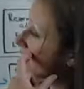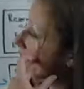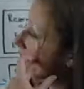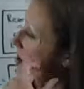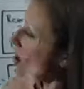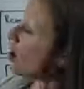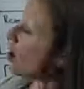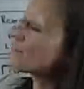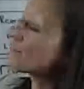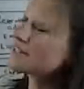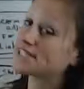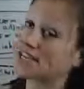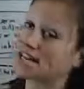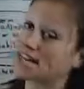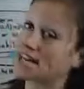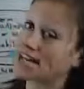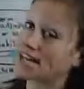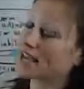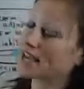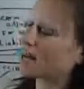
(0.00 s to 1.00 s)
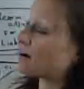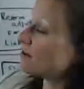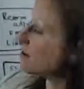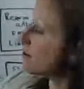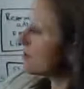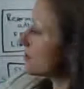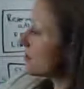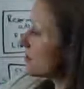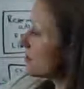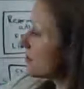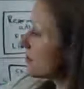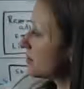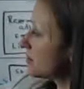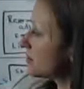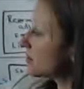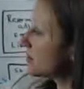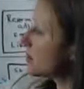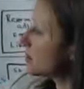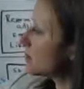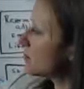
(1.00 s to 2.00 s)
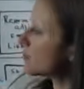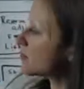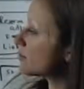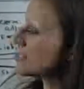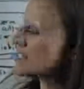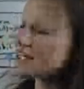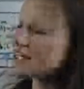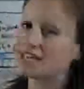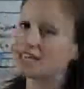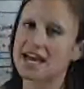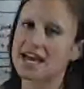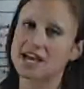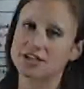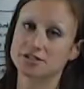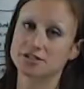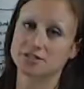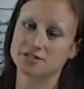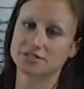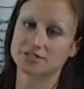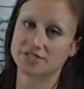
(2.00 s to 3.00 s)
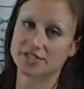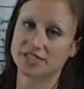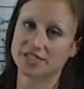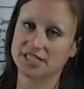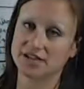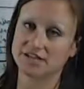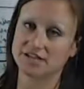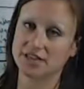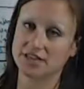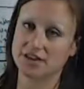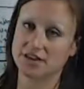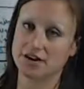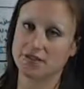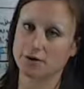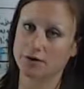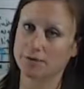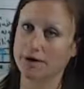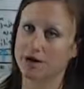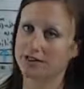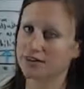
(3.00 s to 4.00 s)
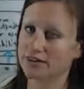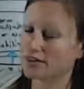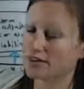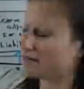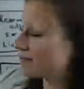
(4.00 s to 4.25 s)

offsetting account, we'll see the actuals received here every month.